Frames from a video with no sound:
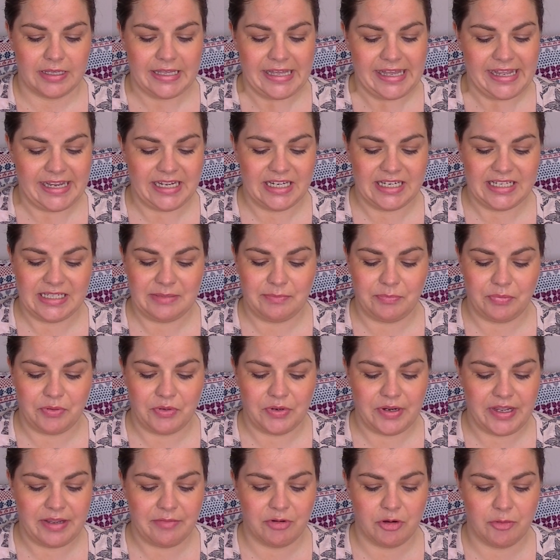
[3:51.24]
Eyelid
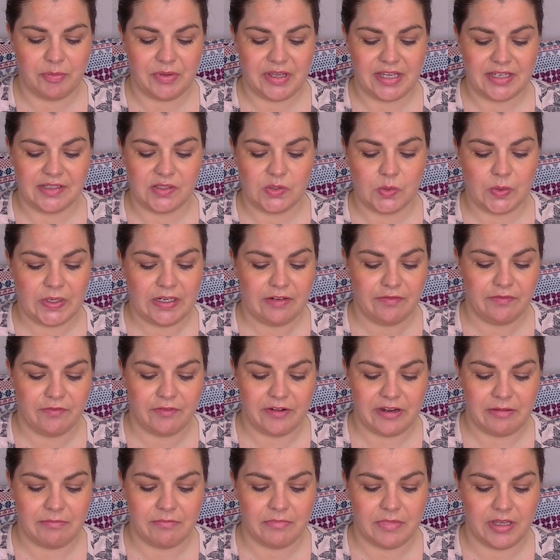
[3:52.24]
primer base,
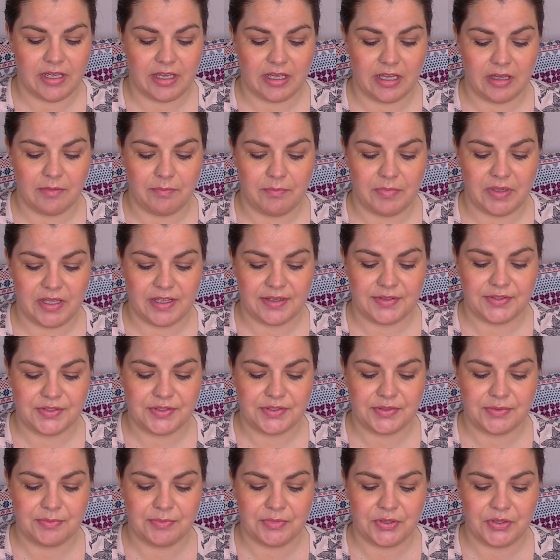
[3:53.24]
oil-free makeup
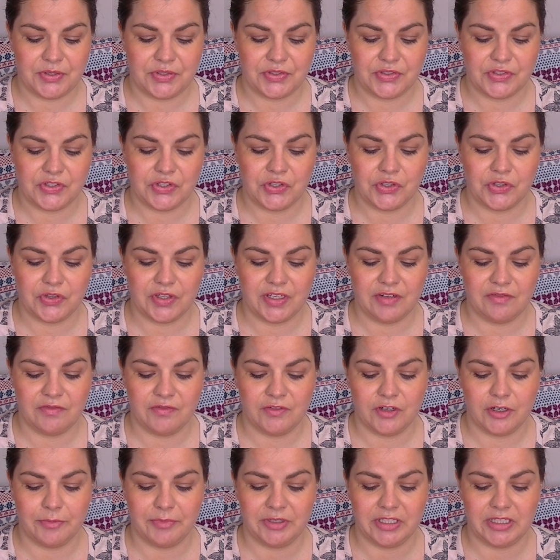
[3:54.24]
base, soothing
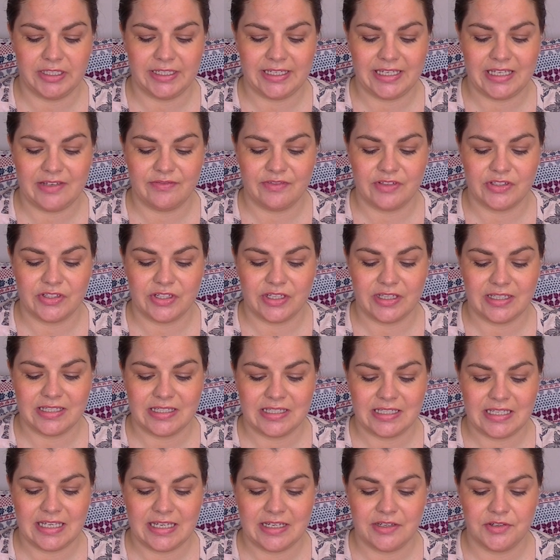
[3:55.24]
formula evens out the
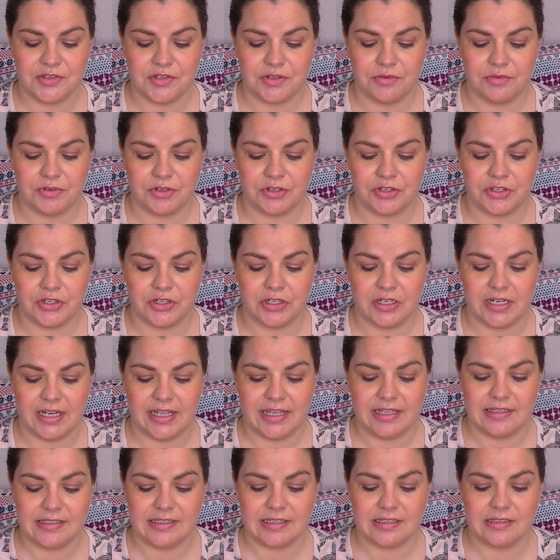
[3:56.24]
skin tone on your
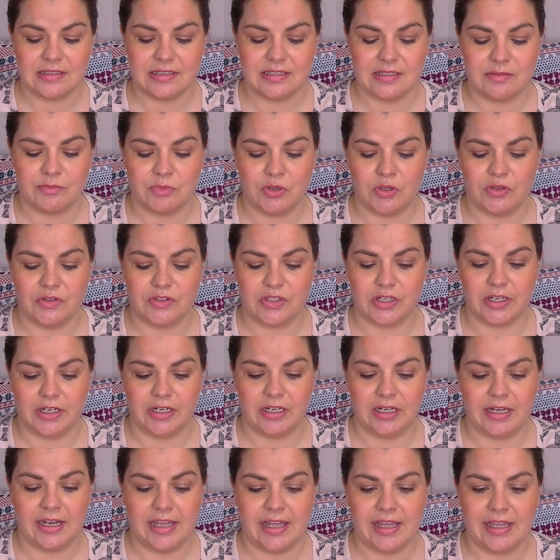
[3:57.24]
lids and smooths
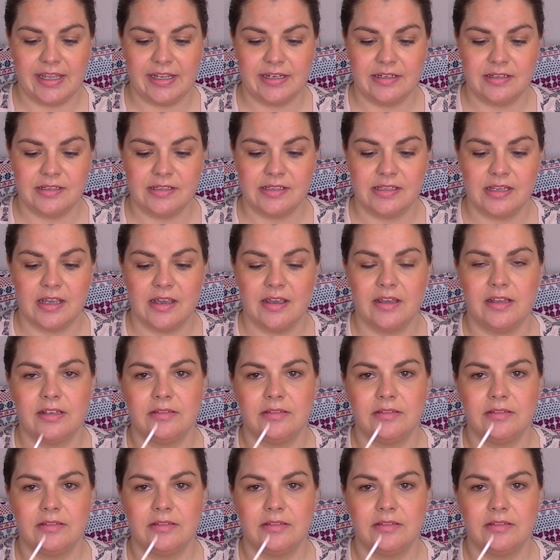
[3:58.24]
out lines.